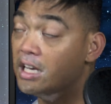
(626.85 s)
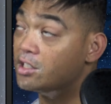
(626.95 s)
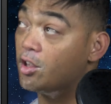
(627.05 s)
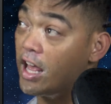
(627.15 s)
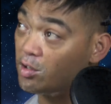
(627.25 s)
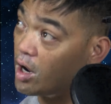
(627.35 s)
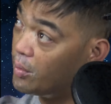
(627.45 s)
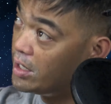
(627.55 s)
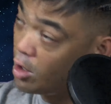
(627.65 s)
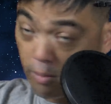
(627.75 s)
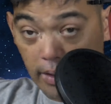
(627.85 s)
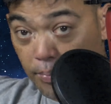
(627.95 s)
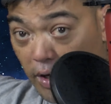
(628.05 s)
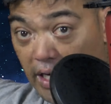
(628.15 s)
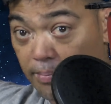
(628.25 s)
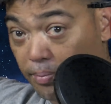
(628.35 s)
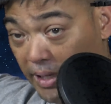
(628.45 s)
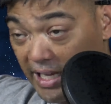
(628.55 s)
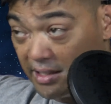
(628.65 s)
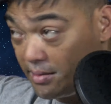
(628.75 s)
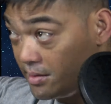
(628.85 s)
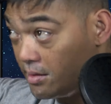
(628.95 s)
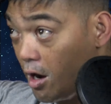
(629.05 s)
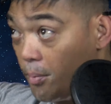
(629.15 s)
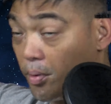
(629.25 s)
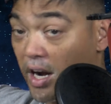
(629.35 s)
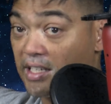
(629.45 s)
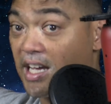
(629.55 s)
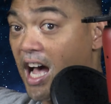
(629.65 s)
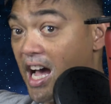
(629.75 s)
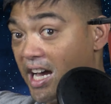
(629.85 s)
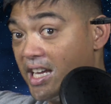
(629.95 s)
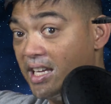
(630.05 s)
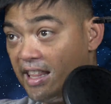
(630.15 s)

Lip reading: So that's why we normally place our price high,